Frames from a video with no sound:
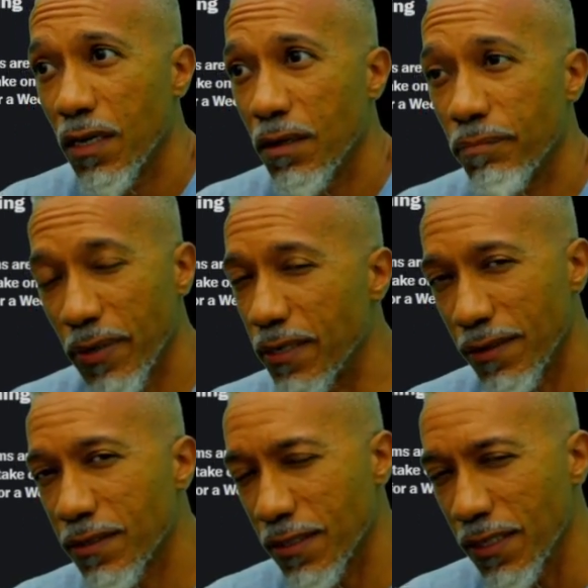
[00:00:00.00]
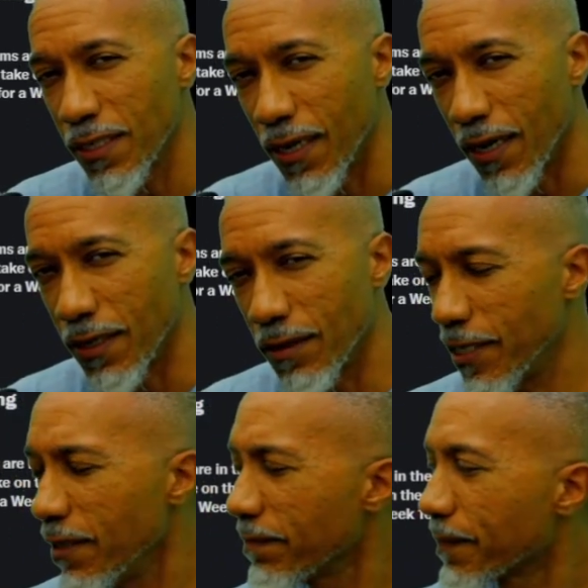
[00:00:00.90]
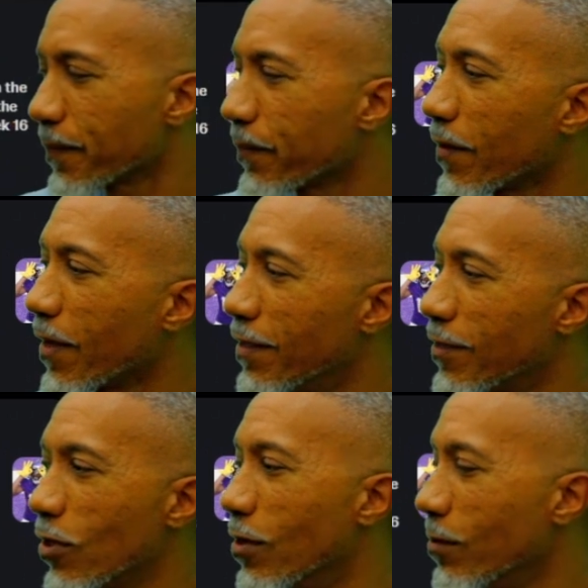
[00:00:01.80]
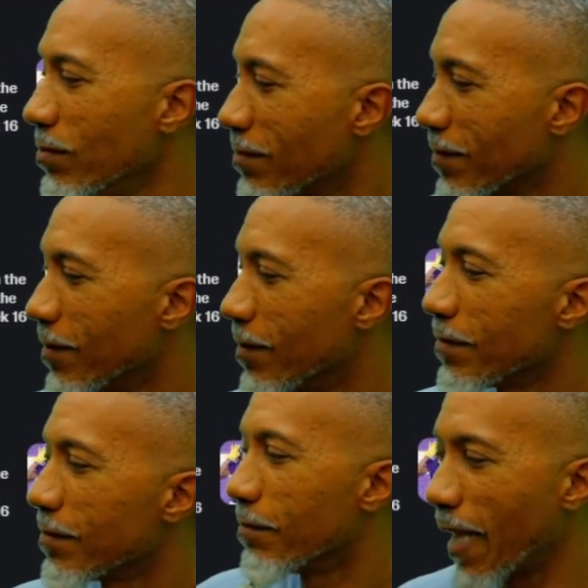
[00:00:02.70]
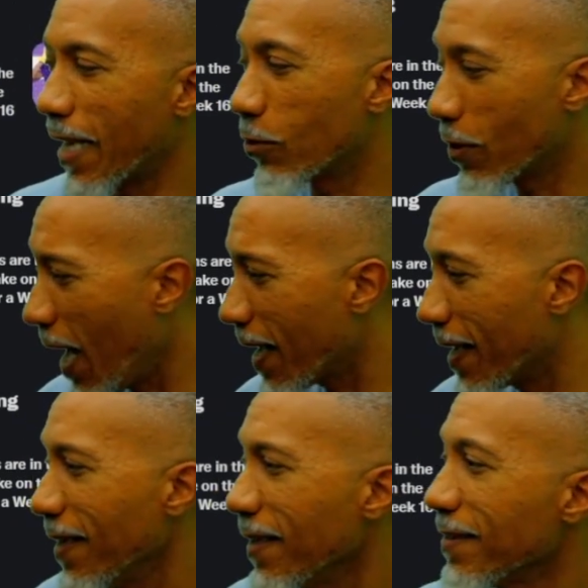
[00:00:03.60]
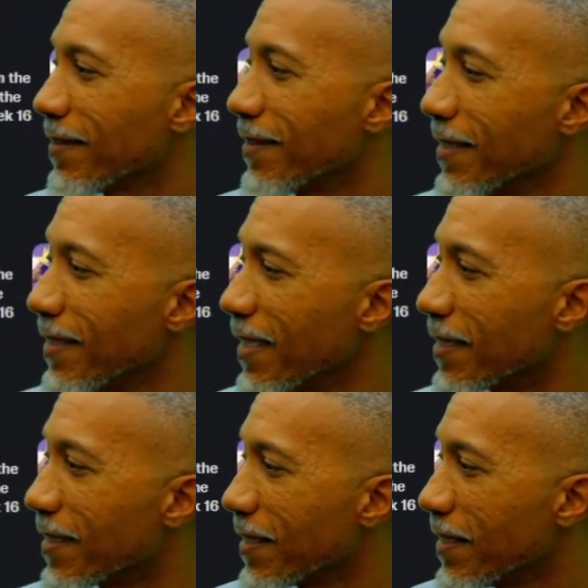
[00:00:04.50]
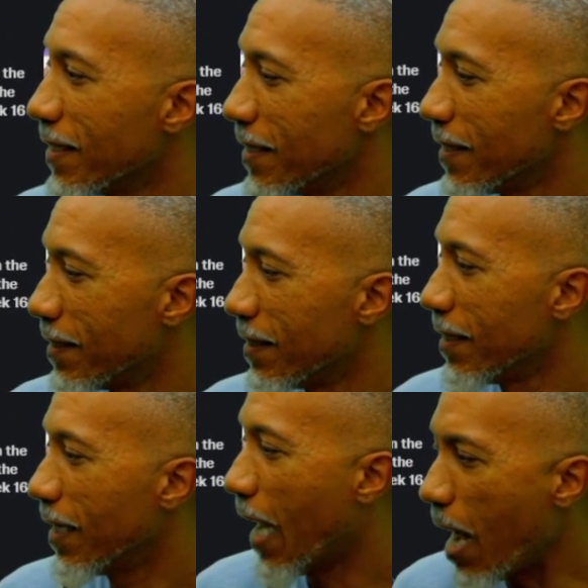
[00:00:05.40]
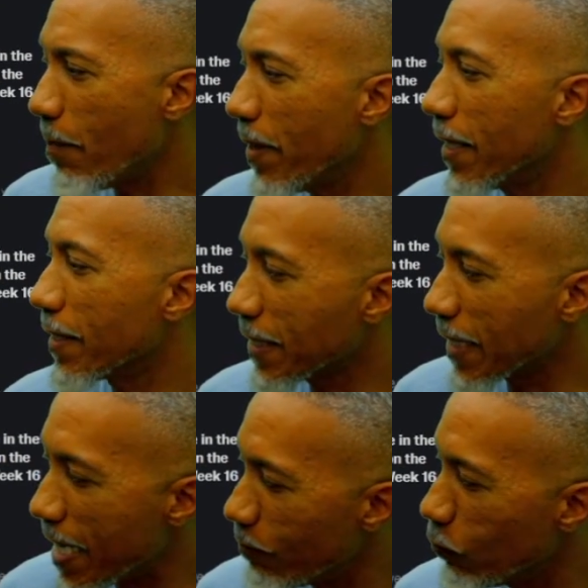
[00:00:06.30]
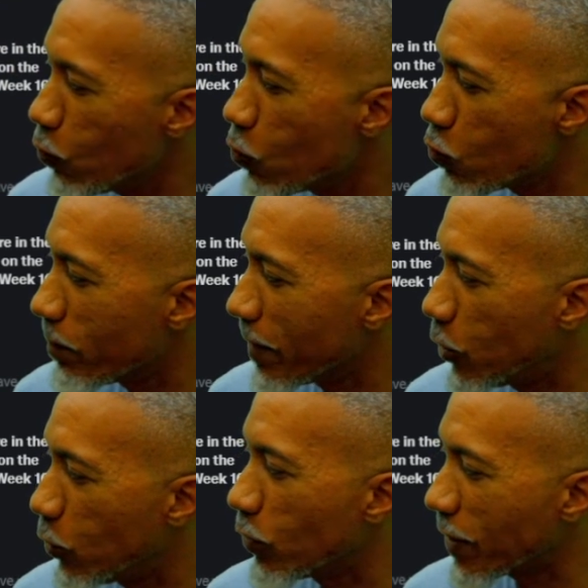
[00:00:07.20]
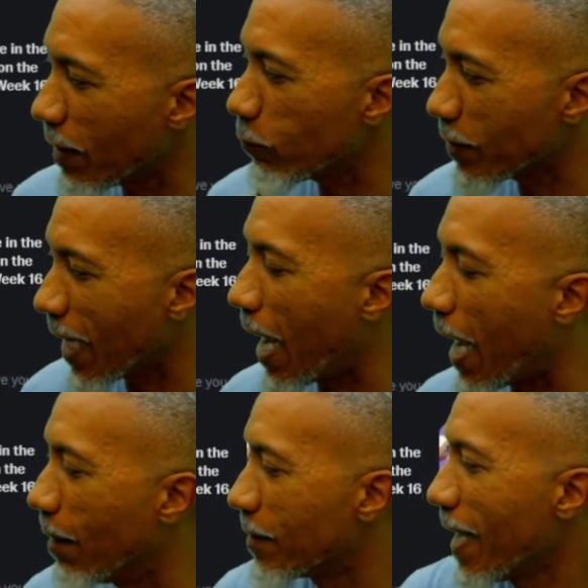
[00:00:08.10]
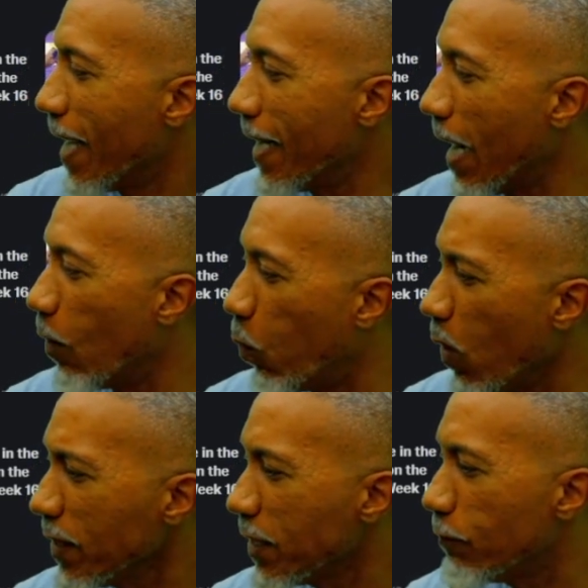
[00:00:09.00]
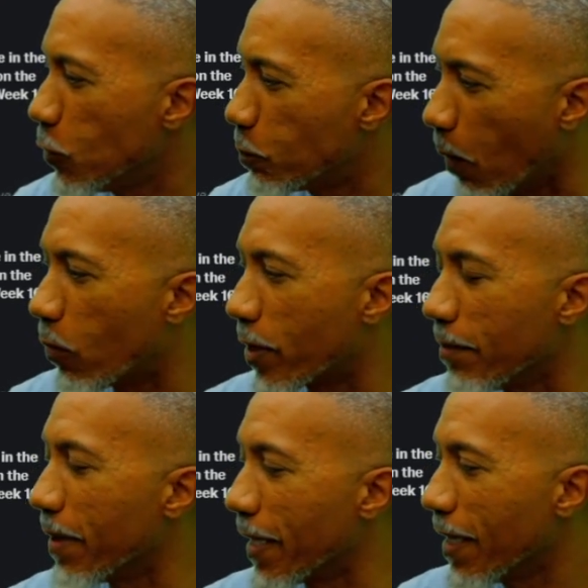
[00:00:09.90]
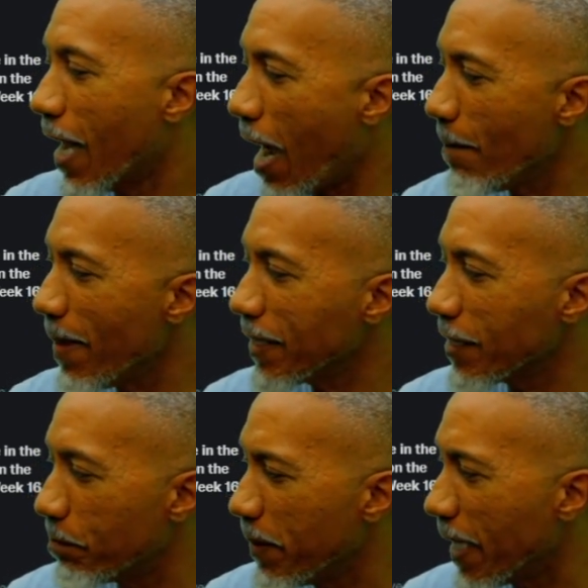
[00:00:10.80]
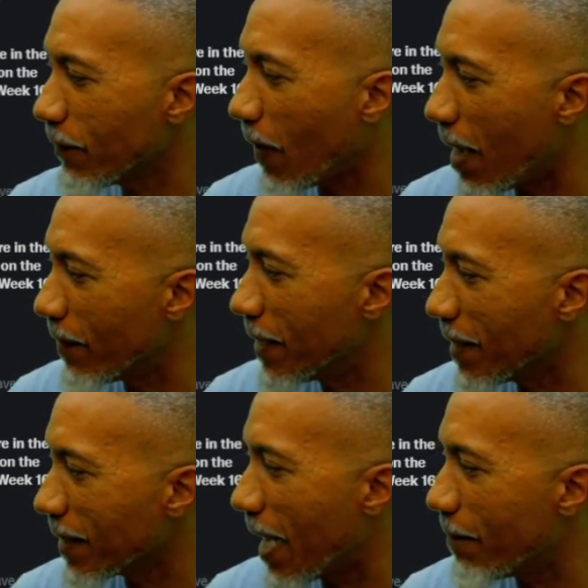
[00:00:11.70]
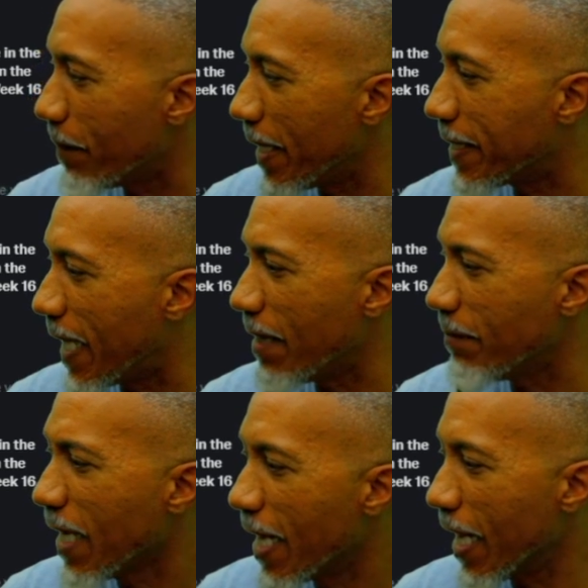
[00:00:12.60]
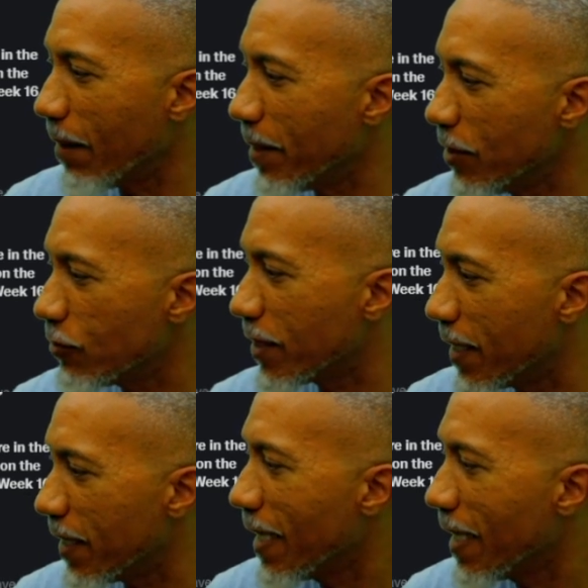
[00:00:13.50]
but it's still in there, you know what I mean? And so Black Hokage says this, I've been in the same room as you several times, and not once have you spoken to me. I mentioned the PS5 and it doesn't have many games, and I'm interested